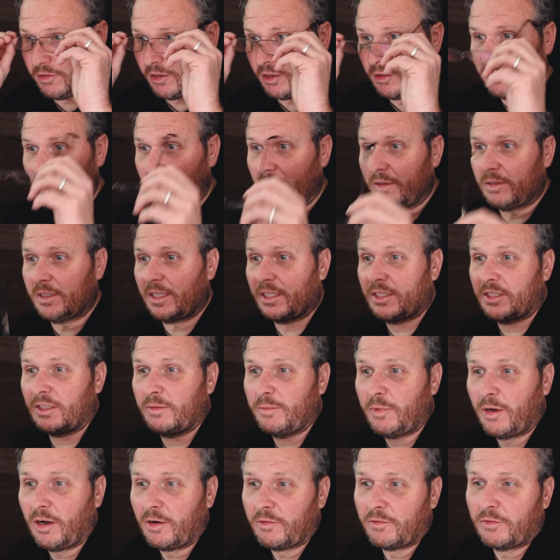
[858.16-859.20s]
photos actually,
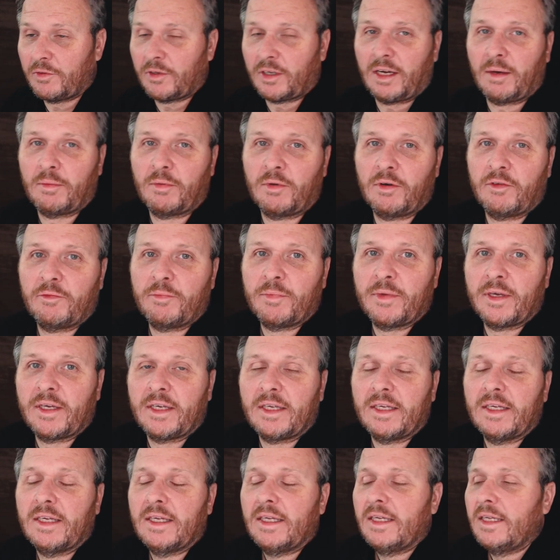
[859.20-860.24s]
apart from the couple of
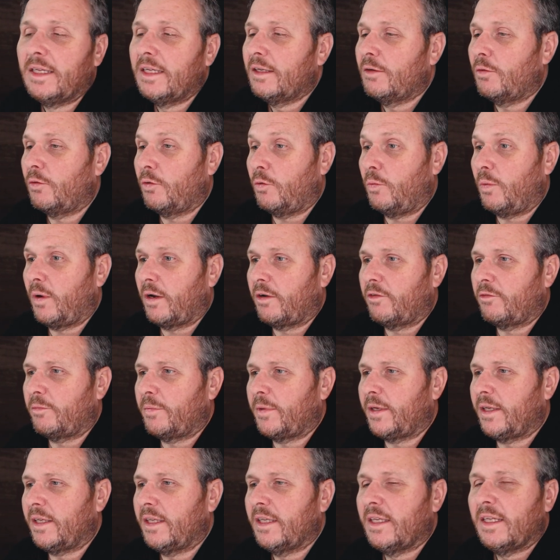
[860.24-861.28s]
me, or the one of
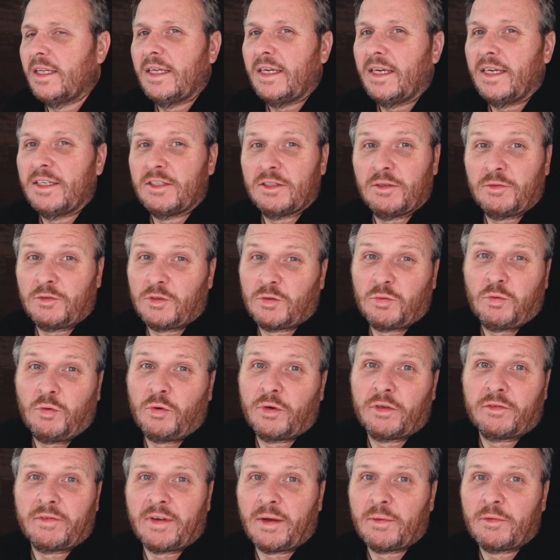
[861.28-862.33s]
me, is that I'm just
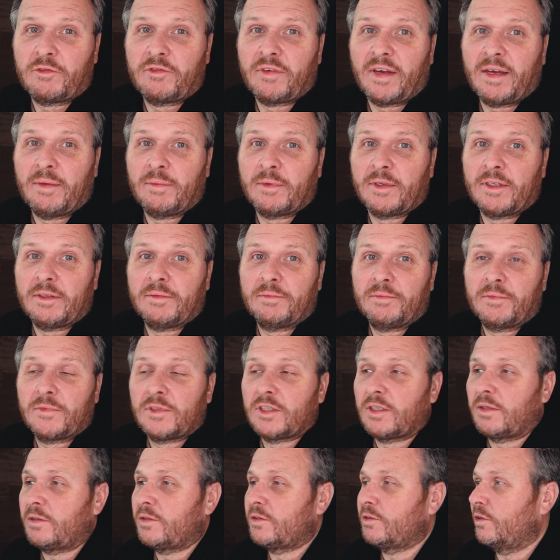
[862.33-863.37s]
walking around with the family.
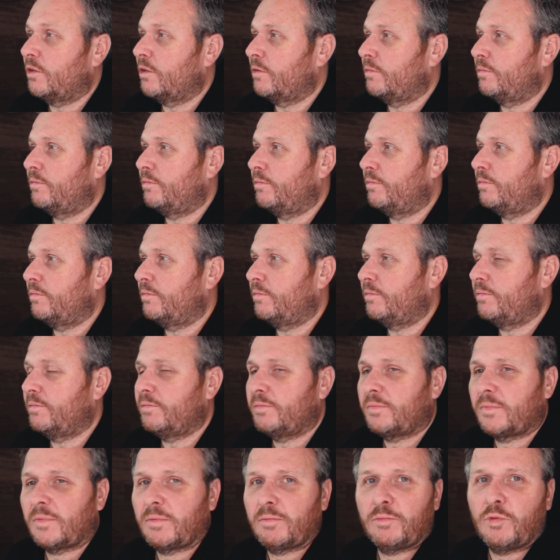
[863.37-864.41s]
So it's not a
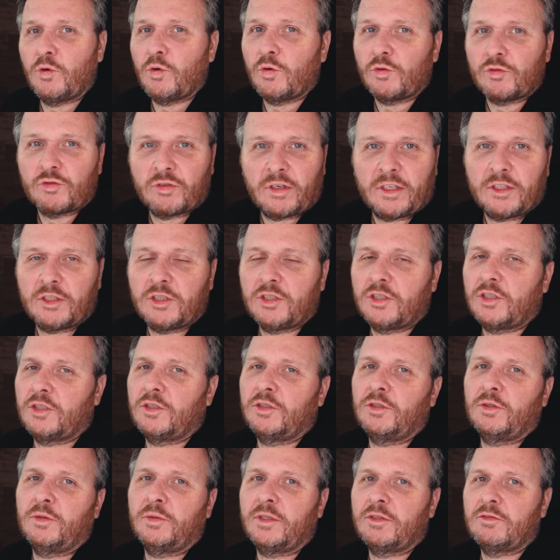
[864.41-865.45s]
portrait
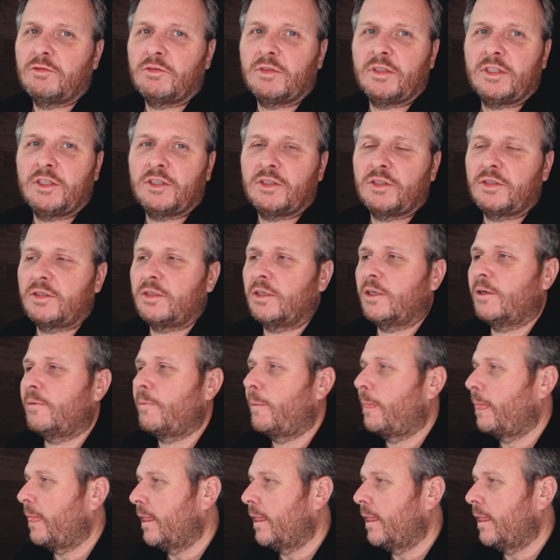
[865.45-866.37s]
shoot, it's really just a